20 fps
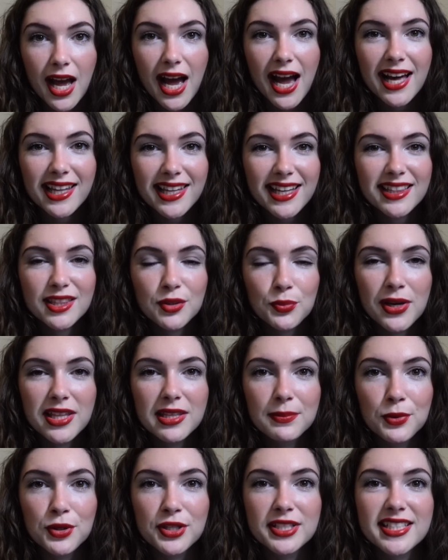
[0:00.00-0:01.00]
I like the way
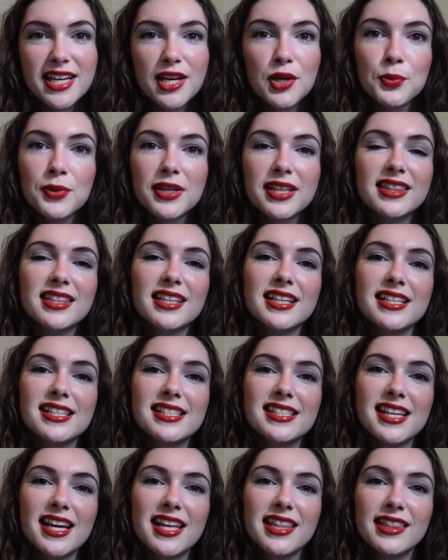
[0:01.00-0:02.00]
the book dealt with
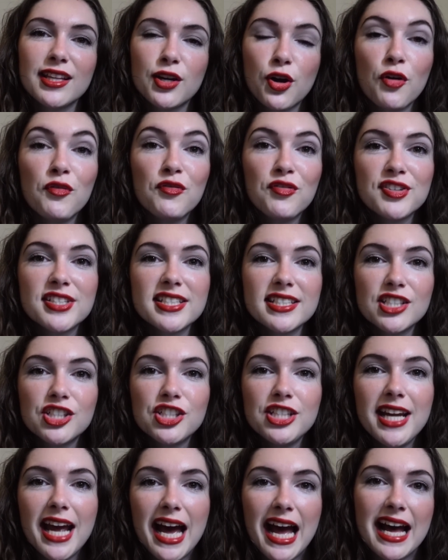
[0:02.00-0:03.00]
this and the confidence
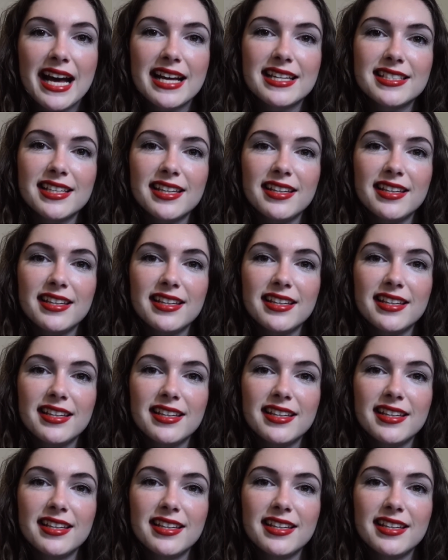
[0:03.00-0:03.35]
she had